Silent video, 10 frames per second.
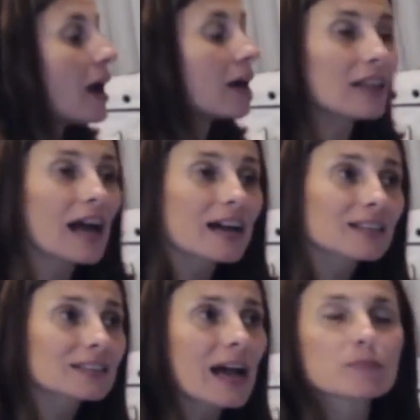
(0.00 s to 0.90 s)
A lot
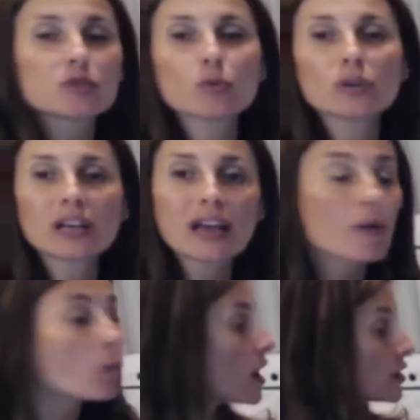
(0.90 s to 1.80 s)
of times, you're gonna
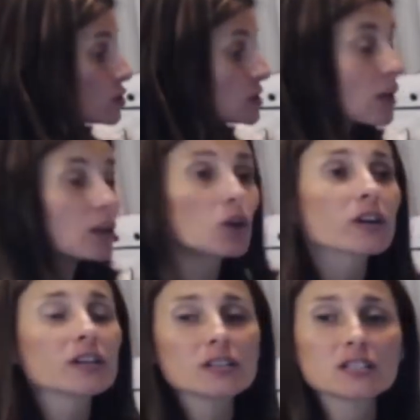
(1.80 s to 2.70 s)
get once you start
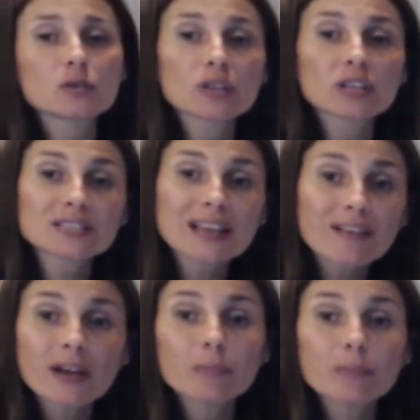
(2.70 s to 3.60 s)
learning this, you're gonna
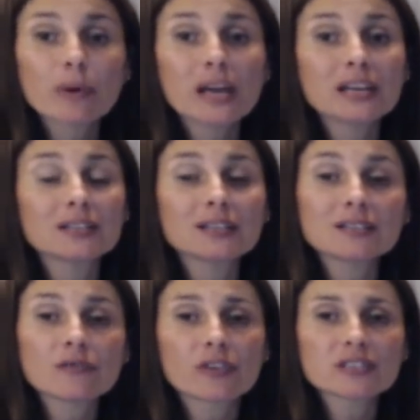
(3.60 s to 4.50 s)
start vibrating on
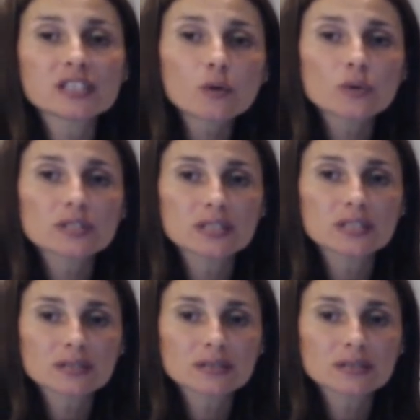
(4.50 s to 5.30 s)
different sequences